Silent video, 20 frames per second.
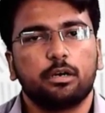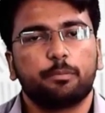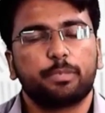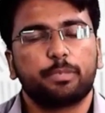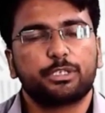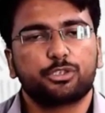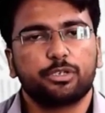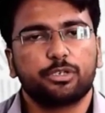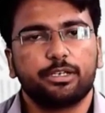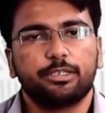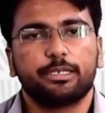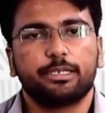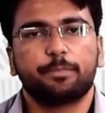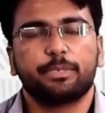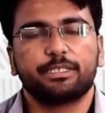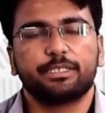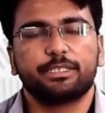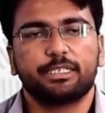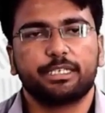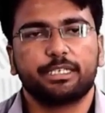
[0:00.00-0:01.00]
pictorial
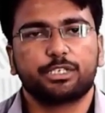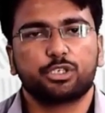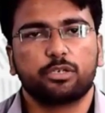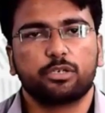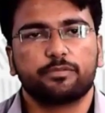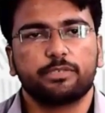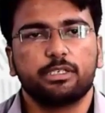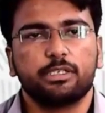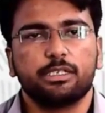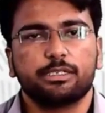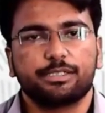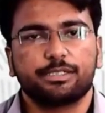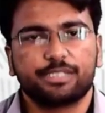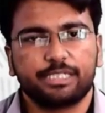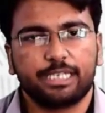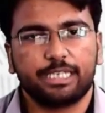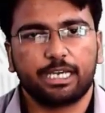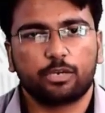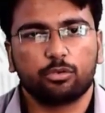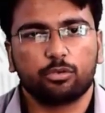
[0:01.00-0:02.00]
representation of the
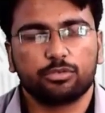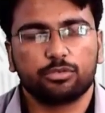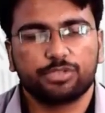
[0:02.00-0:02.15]
CRO.